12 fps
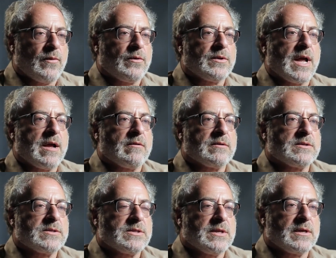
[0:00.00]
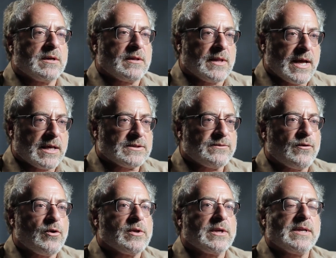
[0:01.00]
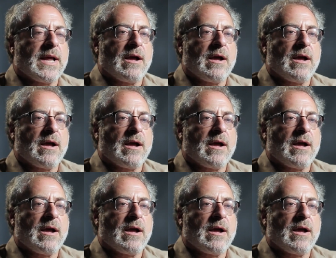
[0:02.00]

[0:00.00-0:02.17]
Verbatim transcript: fall down, seeing glass falling